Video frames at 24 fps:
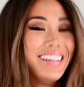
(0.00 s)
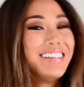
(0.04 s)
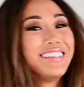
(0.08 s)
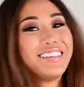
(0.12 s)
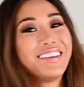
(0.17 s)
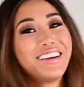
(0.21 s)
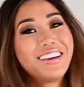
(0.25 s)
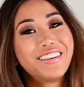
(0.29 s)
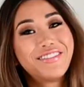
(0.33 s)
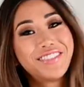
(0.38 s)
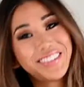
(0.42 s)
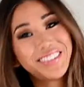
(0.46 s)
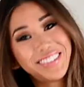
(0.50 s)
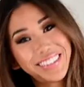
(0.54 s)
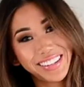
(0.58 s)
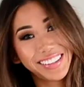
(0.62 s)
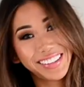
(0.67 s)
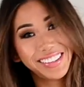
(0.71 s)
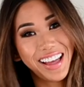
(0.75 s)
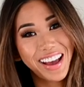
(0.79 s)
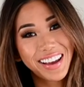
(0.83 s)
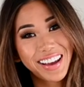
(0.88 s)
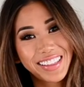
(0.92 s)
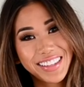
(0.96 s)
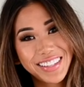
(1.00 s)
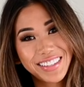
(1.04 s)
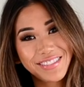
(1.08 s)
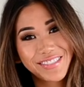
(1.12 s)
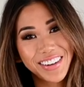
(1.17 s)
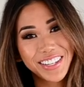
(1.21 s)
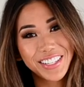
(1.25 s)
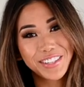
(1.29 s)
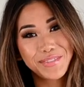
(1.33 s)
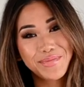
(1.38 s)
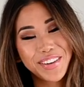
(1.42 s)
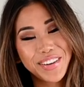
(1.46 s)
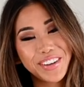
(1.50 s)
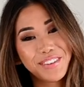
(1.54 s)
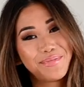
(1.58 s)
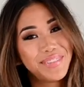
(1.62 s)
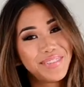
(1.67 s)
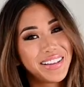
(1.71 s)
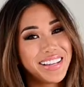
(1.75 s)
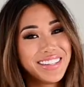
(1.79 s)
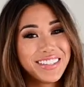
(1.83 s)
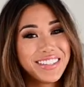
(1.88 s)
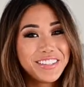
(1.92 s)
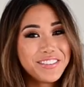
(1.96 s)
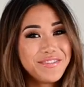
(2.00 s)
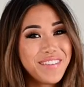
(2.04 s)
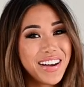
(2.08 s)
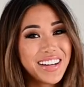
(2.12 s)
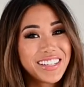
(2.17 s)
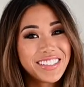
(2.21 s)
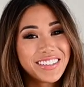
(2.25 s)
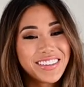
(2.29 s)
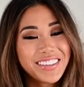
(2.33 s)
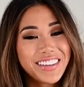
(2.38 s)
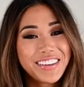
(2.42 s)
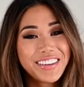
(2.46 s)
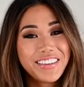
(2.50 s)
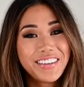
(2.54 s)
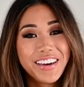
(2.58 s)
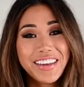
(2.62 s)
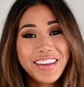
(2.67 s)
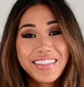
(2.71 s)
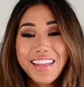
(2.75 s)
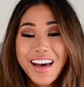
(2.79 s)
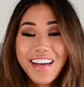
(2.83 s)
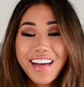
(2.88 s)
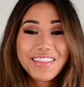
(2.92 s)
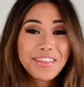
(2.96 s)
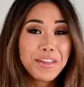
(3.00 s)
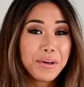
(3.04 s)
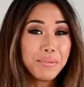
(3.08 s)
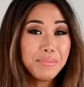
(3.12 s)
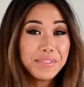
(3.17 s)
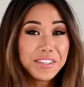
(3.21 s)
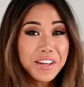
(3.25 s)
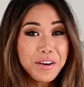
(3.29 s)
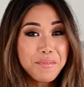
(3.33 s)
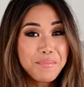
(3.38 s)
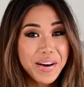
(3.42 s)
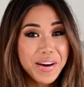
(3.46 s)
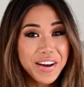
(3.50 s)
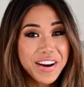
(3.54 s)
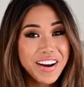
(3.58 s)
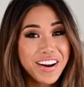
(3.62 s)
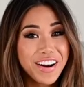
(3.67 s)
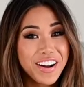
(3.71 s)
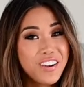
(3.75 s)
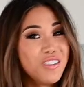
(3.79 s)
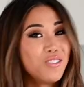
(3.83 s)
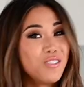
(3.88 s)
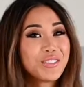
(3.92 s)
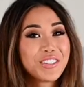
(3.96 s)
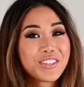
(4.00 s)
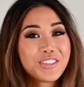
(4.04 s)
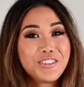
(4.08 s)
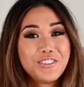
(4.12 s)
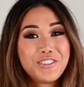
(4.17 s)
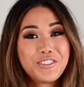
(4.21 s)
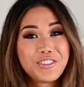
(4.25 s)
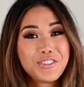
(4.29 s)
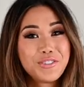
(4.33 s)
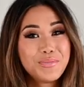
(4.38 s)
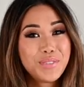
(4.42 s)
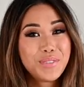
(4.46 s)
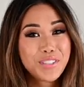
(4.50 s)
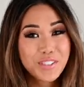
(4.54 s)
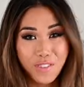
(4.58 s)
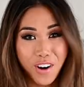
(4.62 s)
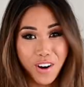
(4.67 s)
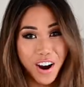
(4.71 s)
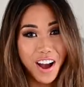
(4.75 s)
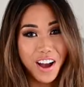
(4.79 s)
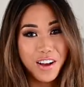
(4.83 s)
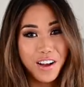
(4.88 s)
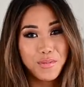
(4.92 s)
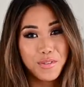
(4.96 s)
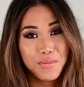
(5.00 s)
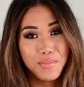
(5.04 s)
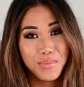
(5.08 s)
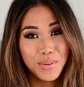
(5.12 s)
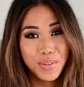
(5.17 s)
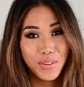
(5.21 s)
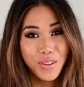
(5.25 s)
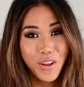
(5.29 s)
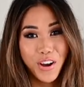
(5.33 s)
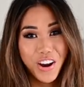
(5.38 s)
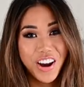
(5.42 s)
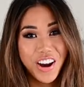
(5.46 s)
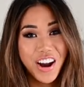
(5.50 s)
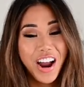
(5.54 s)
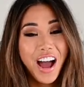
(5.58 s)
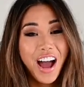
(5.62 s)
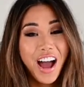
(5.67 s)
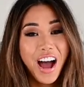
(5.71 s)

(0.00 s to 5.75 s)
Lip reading: So if you did like this recipe, please do make sure that you hit that thumbs up button and also subscribe below.